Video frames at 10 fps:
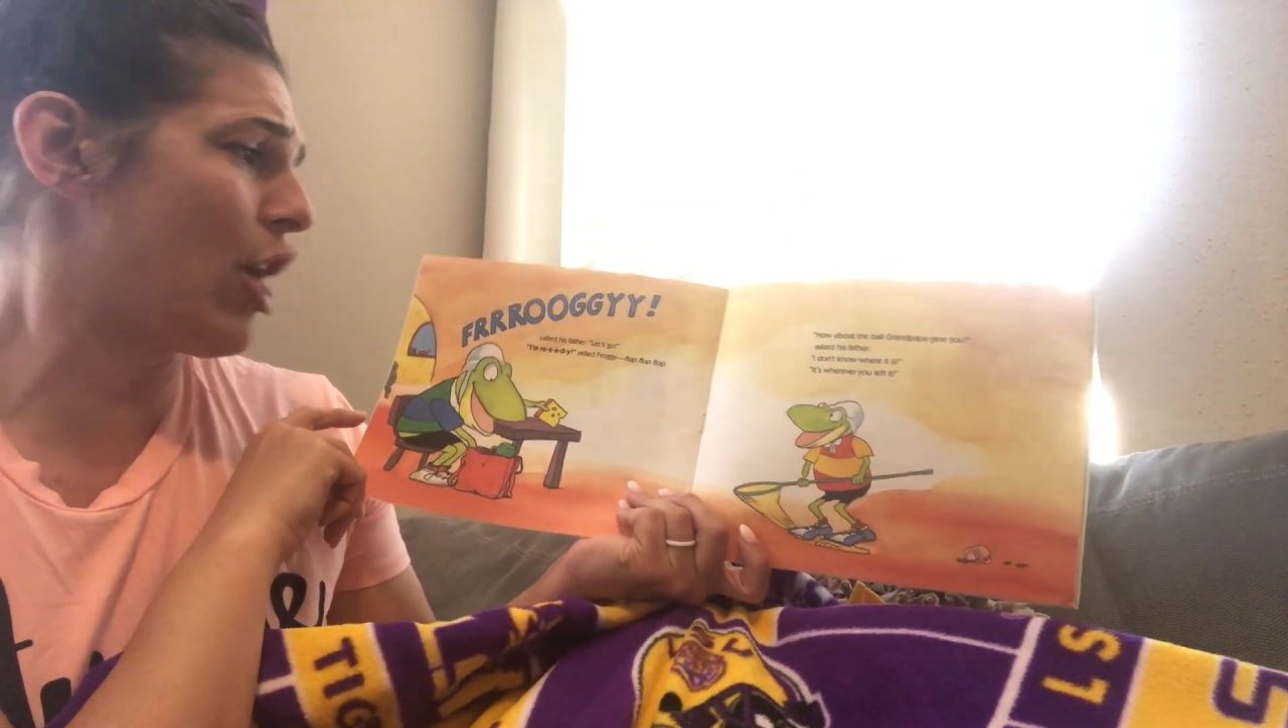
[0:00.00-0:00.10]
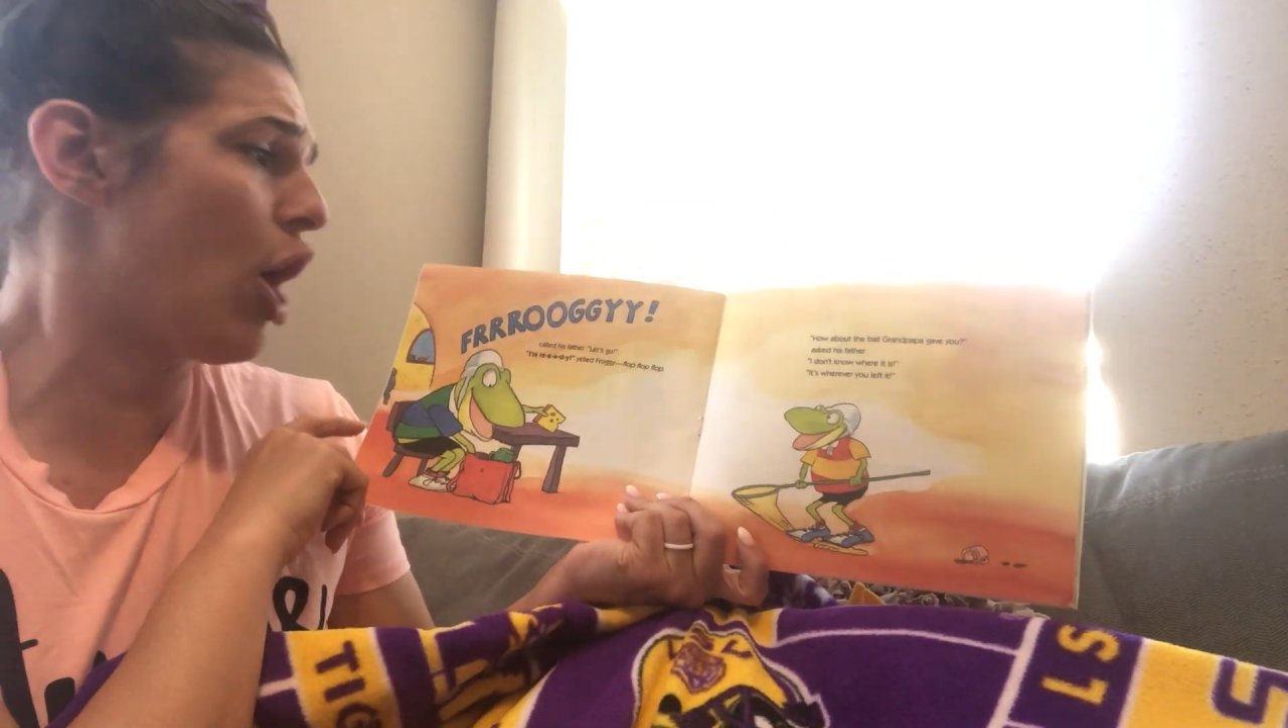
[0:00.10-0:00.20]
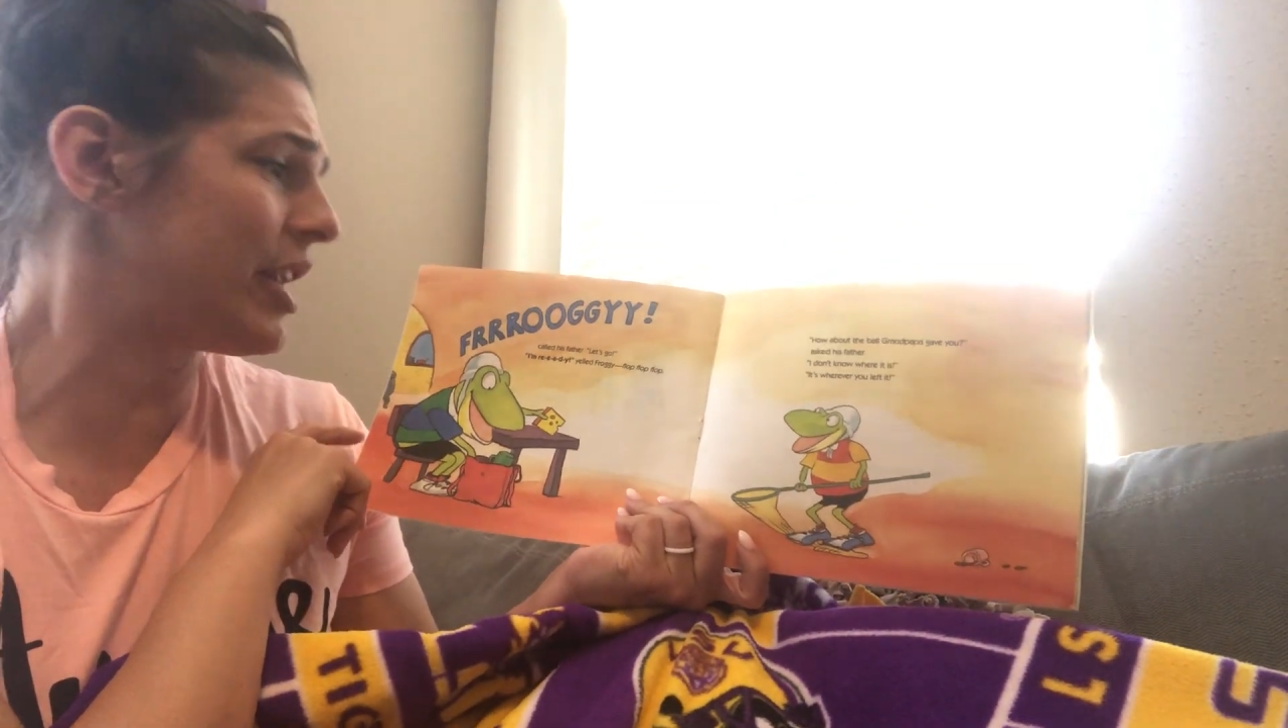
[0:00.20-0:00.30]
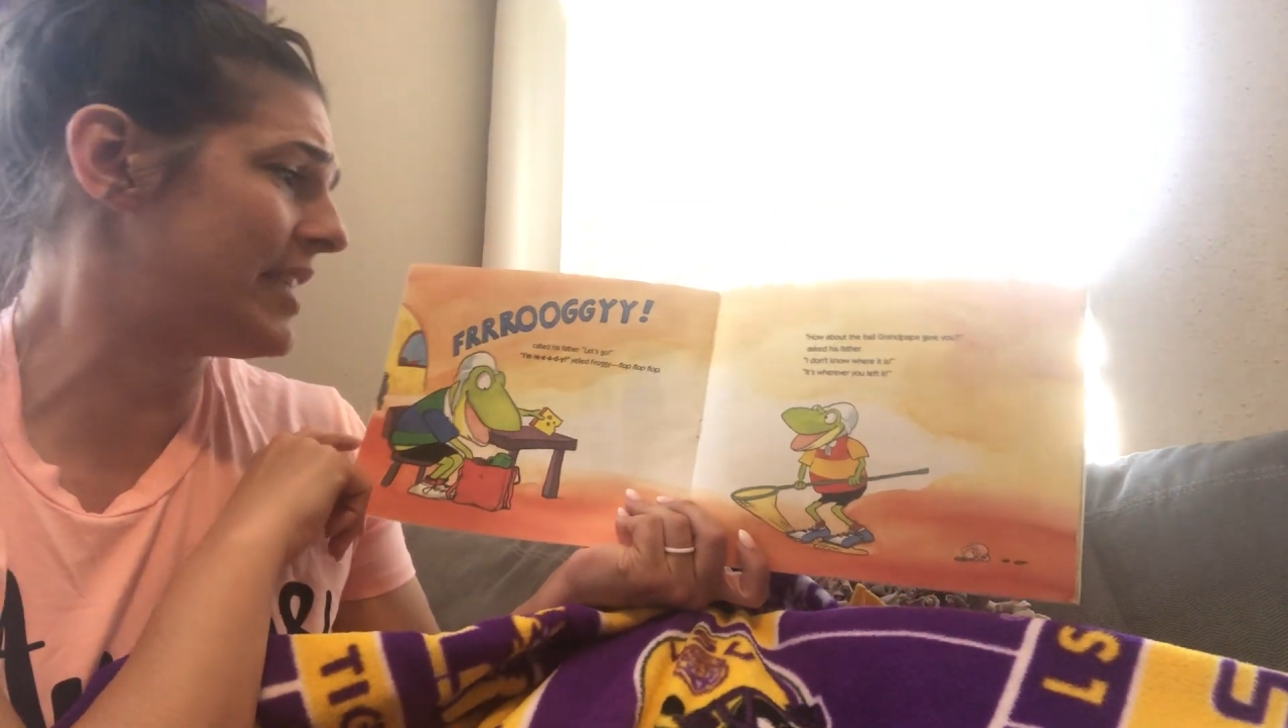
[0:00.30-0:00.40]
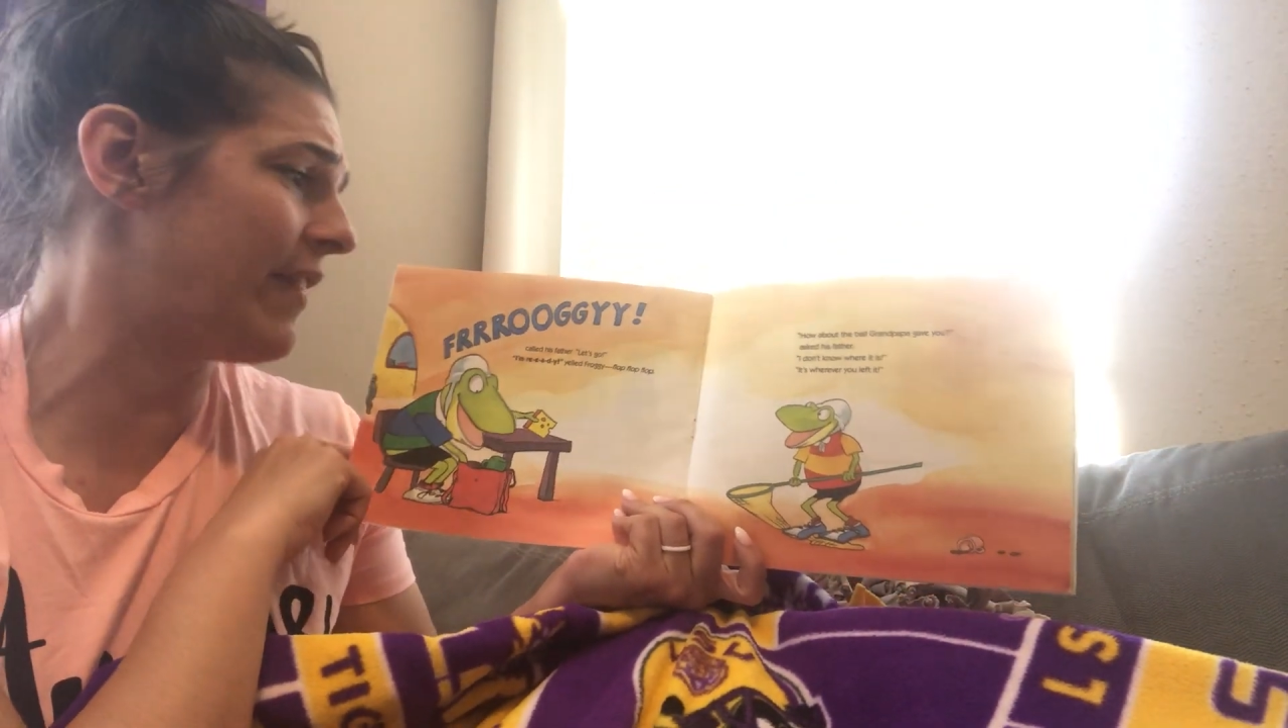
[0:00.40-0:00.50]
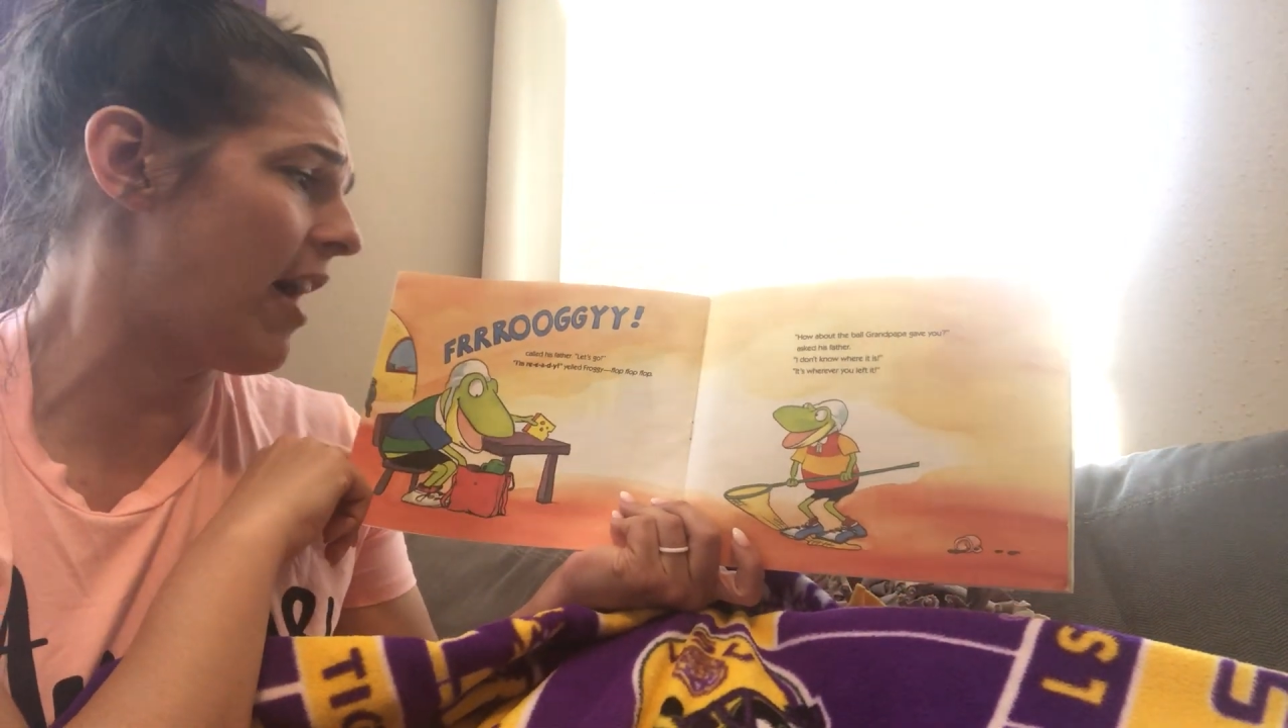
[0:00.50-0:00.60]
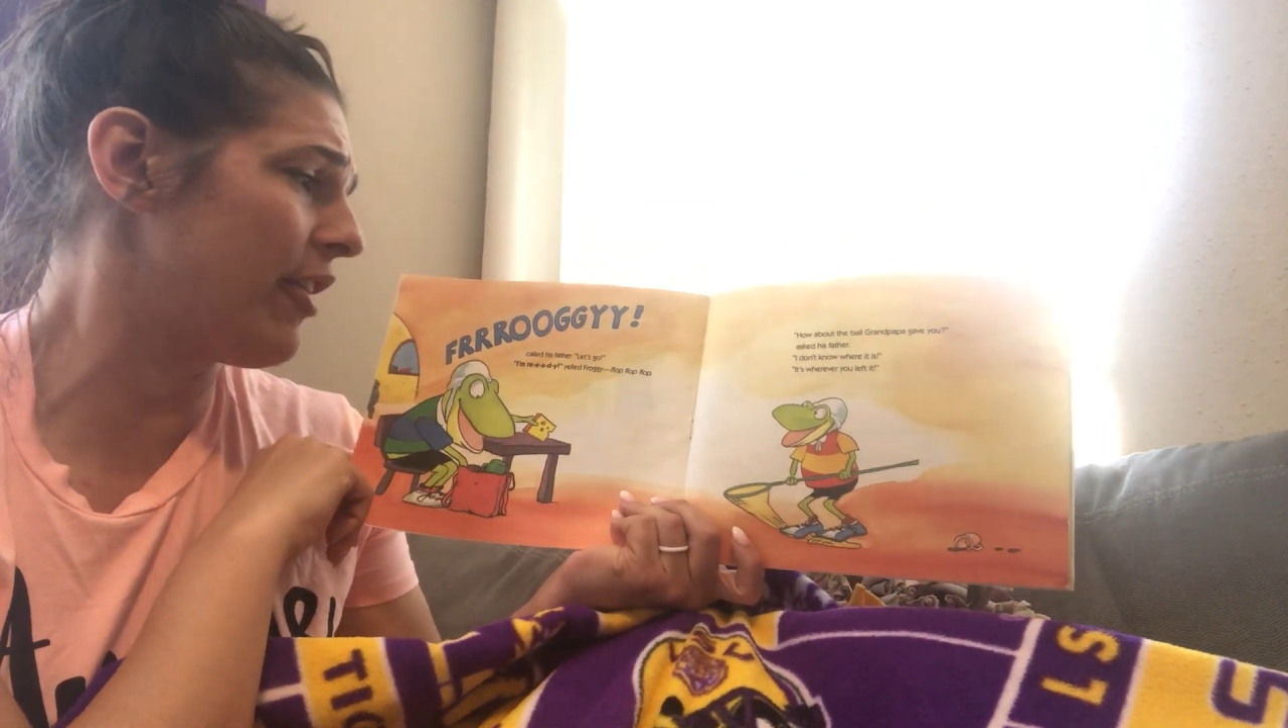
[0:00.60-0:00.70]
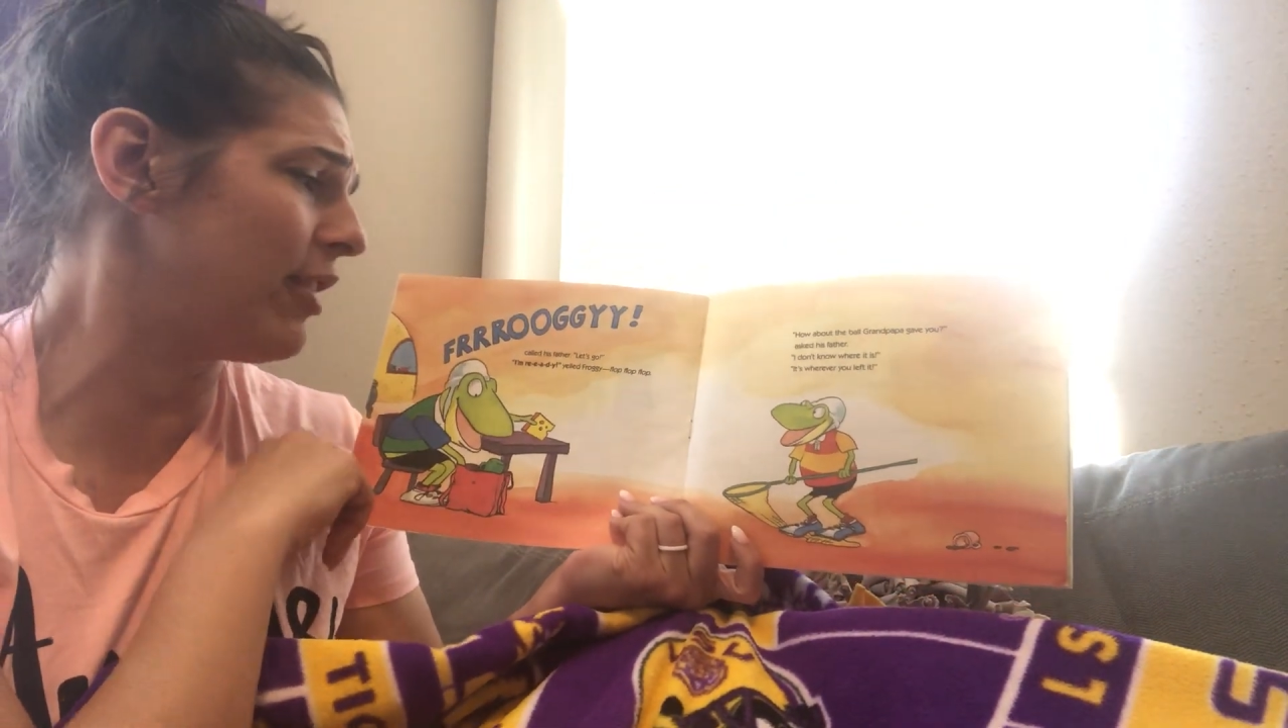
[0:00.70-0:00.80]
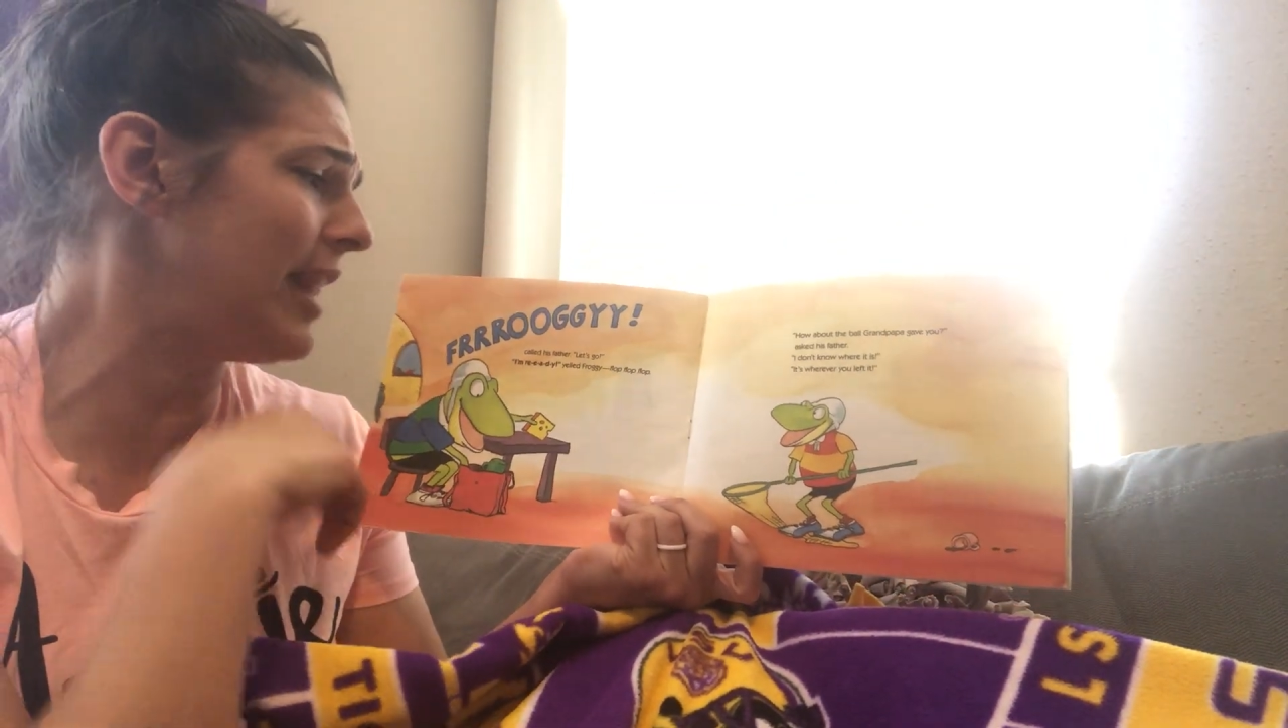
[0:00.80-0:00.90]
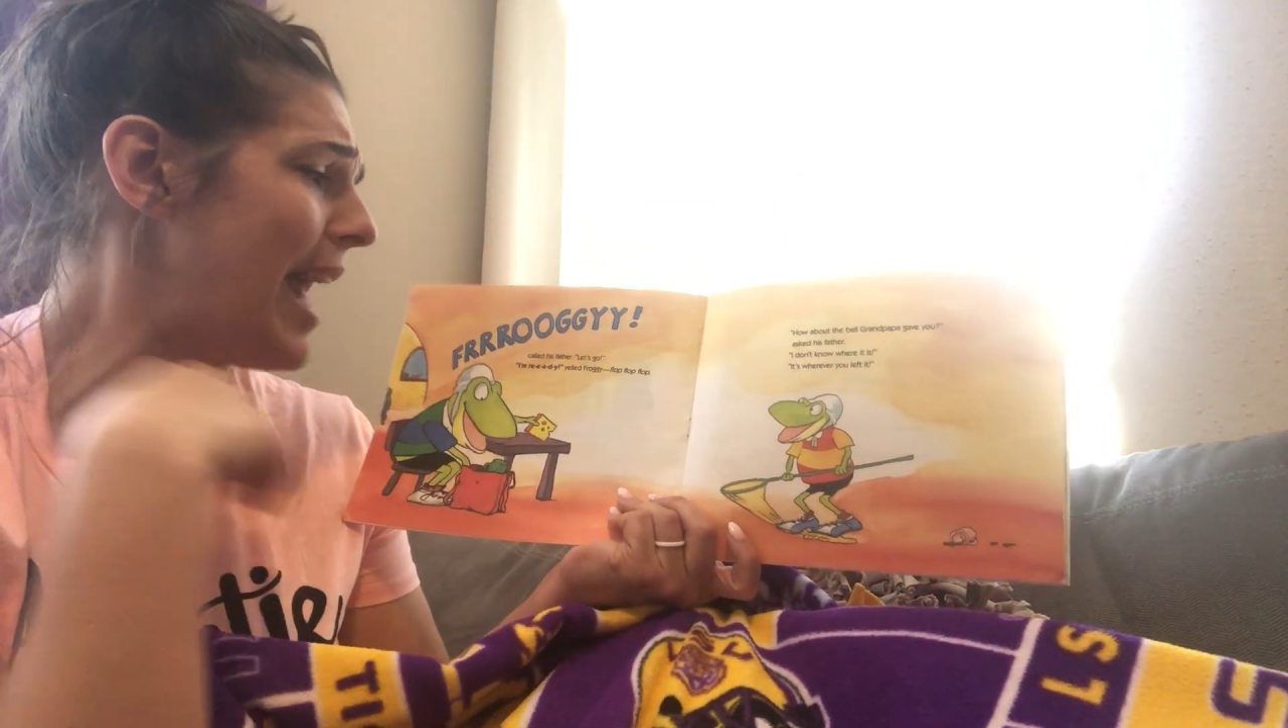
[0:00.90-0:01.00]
Called his father.